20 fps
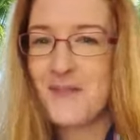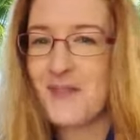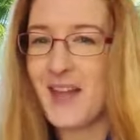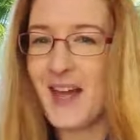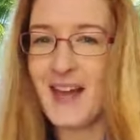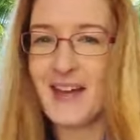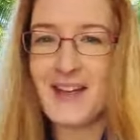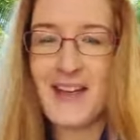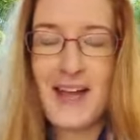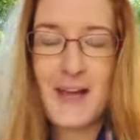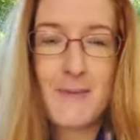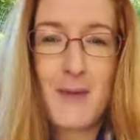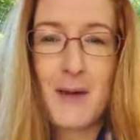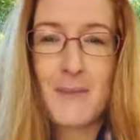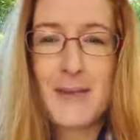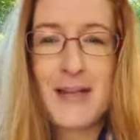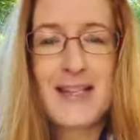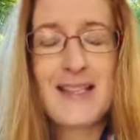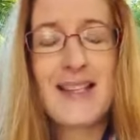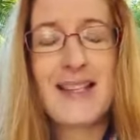that
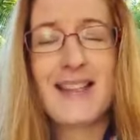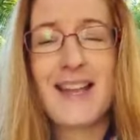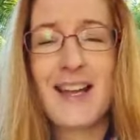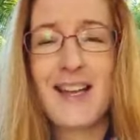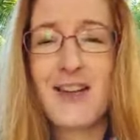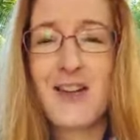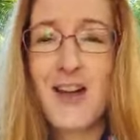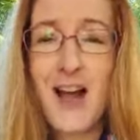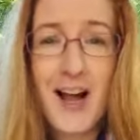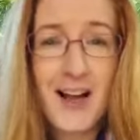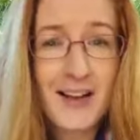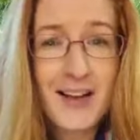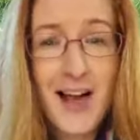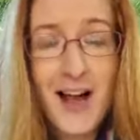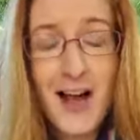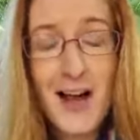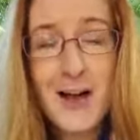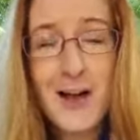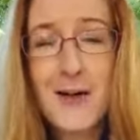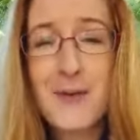emailed me and said that you can't
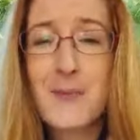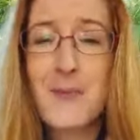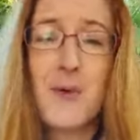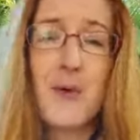come,